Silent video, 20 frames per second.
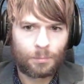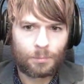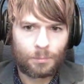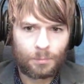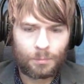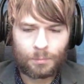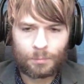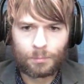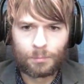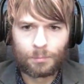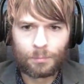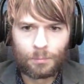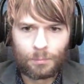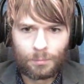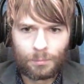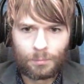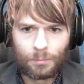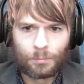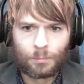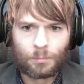
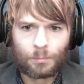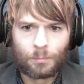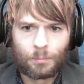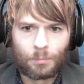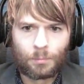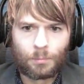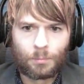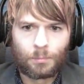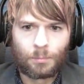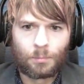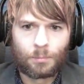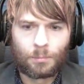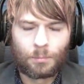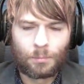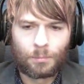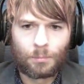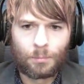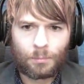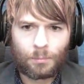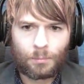
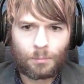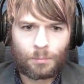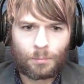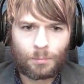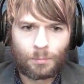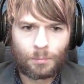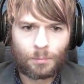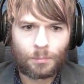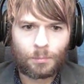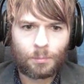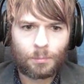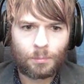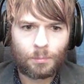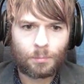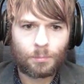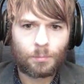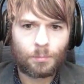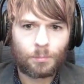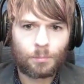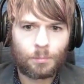
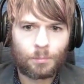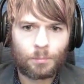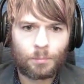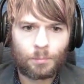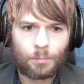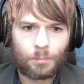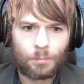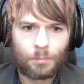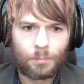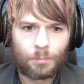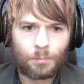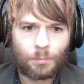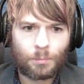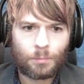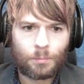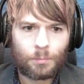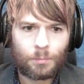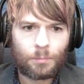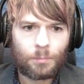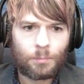
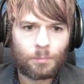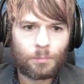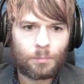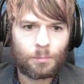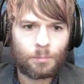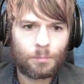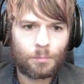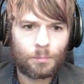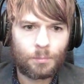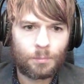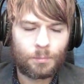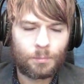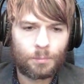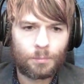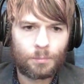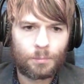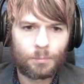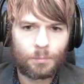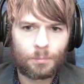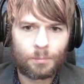
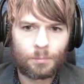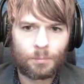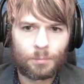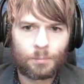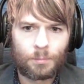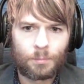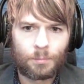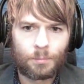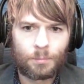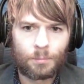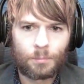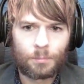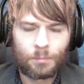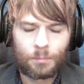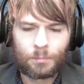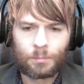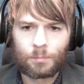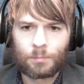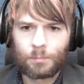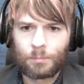
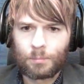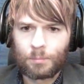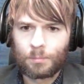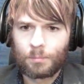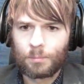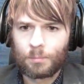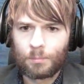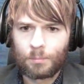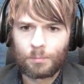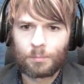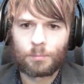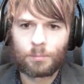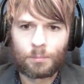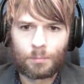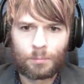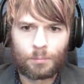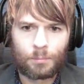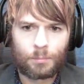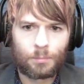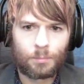
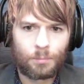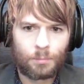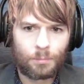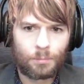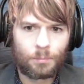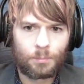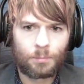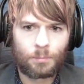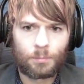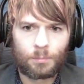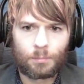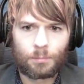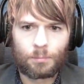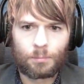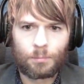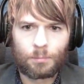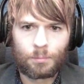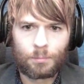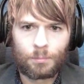This person isn't speaking.